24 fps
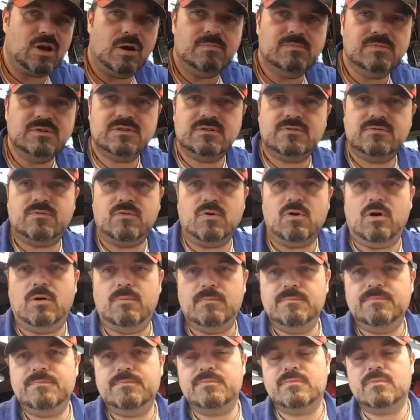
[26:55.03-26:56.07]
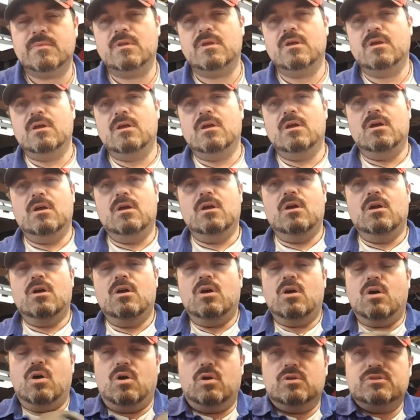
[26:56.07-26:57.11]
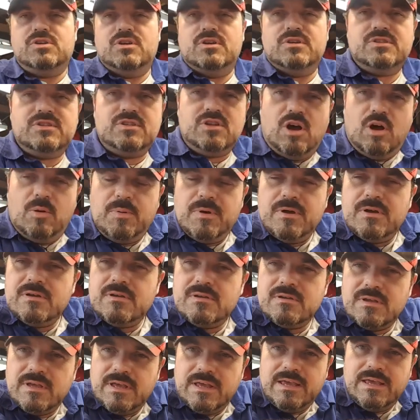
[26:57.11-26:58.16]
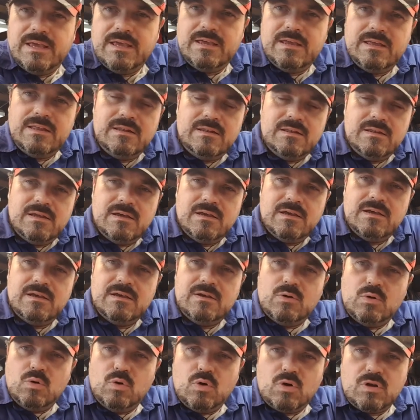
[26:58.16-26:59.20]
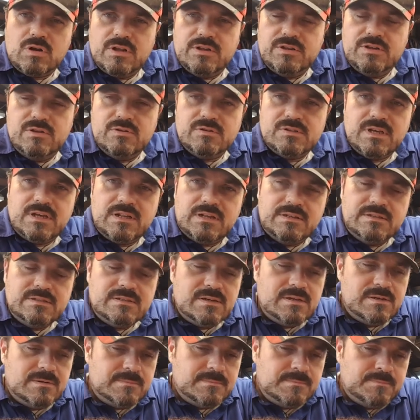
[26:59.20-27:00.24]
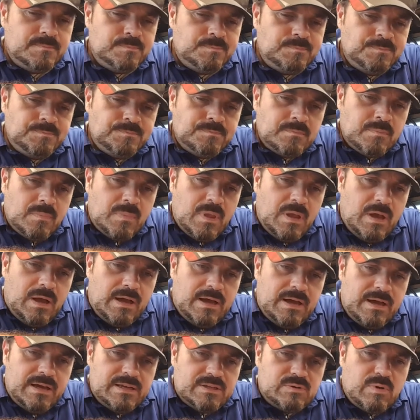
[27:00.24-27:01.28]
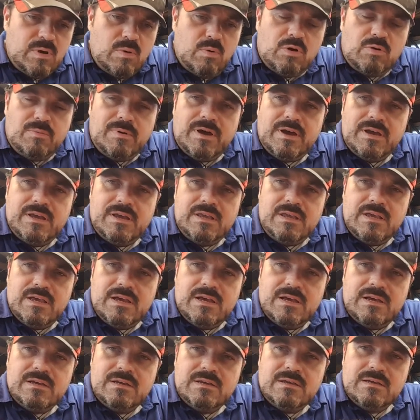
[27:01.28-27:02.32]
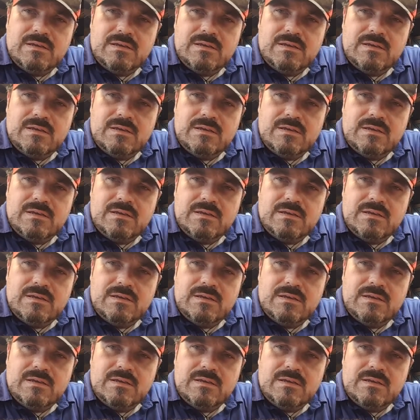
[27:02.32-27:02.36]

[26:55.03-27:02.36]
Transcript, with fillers: comes from AutoStop in Auckland, New Zealand. It's where one of my